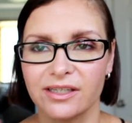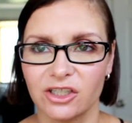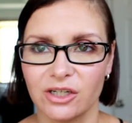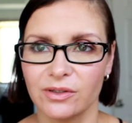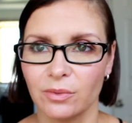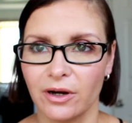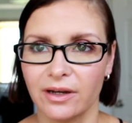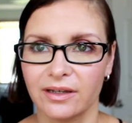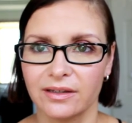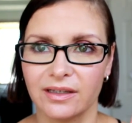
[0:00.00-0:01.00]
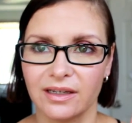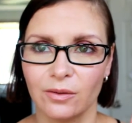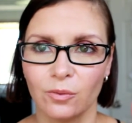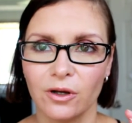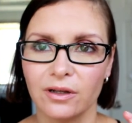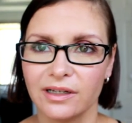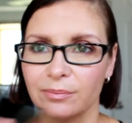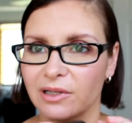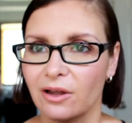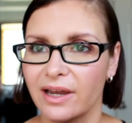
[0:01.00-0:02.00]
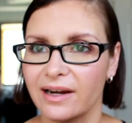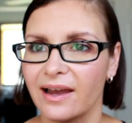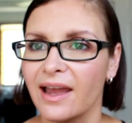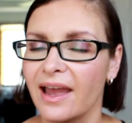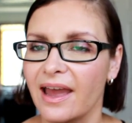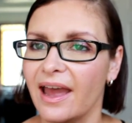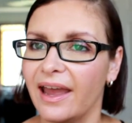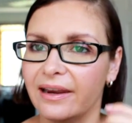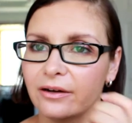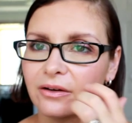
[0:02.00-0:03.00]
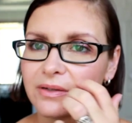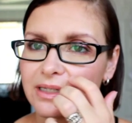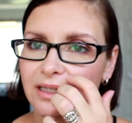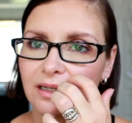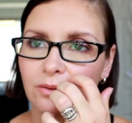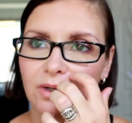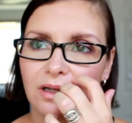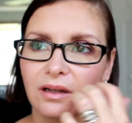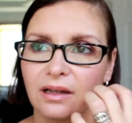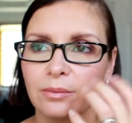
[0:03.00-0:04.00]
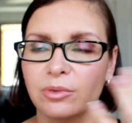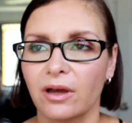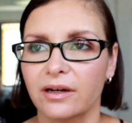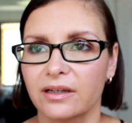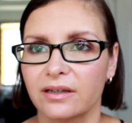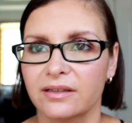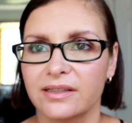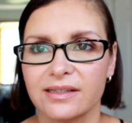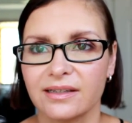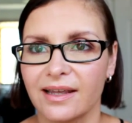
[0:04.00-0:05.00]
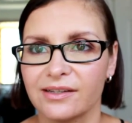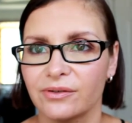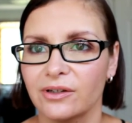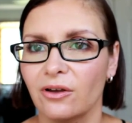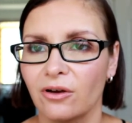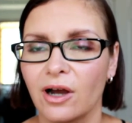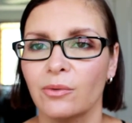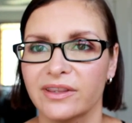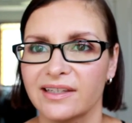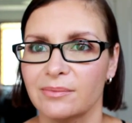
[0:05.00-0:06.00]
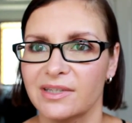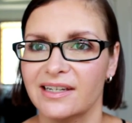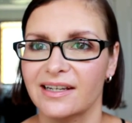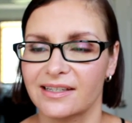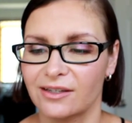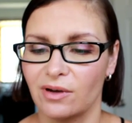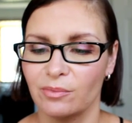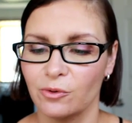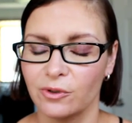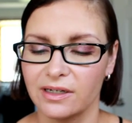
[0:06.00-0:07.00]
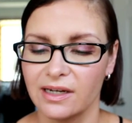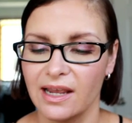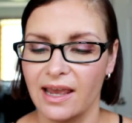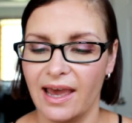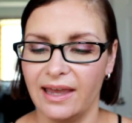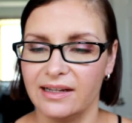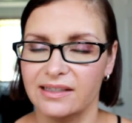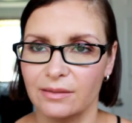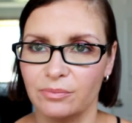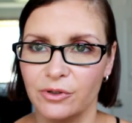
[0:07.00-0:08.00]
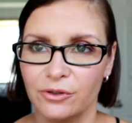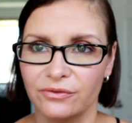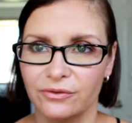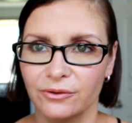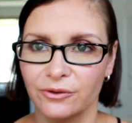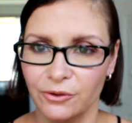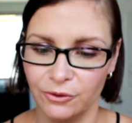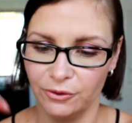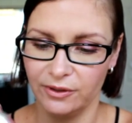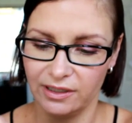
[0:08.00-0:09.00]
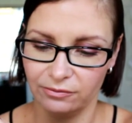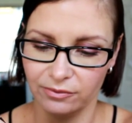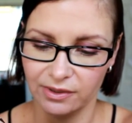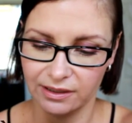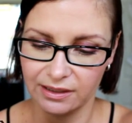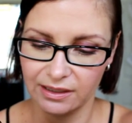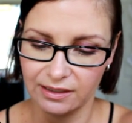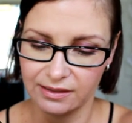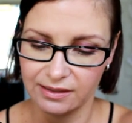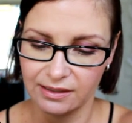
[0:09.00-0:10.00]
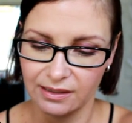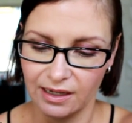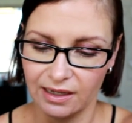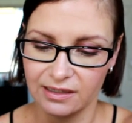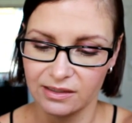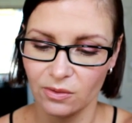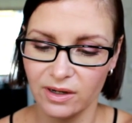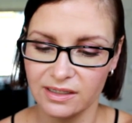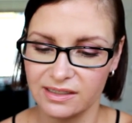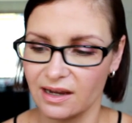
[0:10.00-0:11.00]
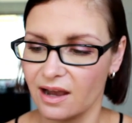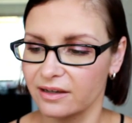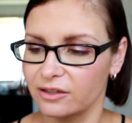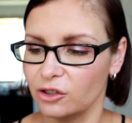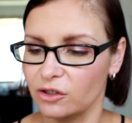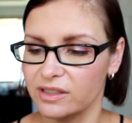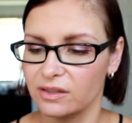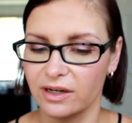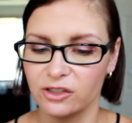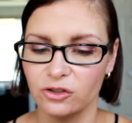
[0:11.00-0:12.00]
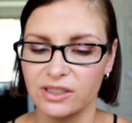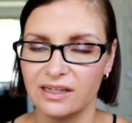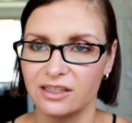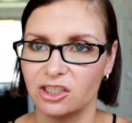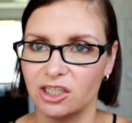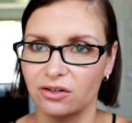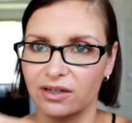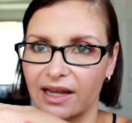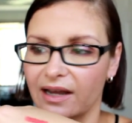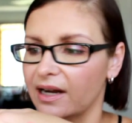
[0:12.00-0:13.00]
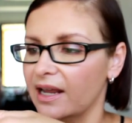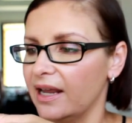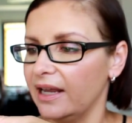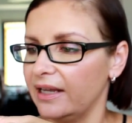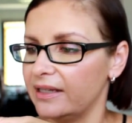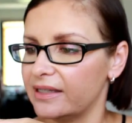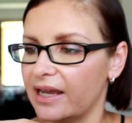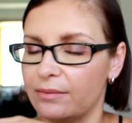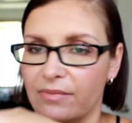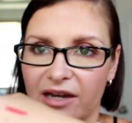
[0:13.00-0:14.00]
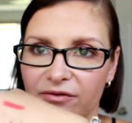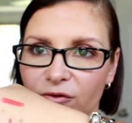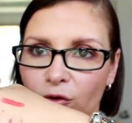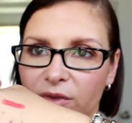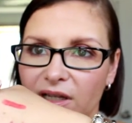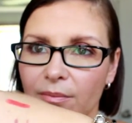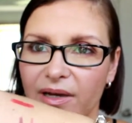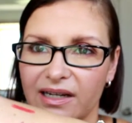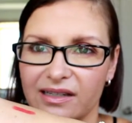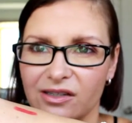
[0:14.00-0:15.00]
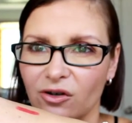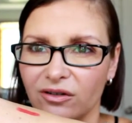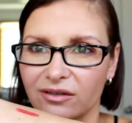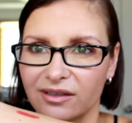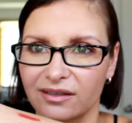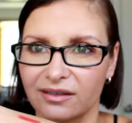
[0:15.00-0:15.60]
she was wearing the Whirl lip liner, and I was thinking, well, a lip liner doesn't last very long, I want the lipstick, so I bought it, and it's a beautiful nude, it really is, and it's quite a darker nude, so I do tend to sheer it out. It's a matte formula, but it's not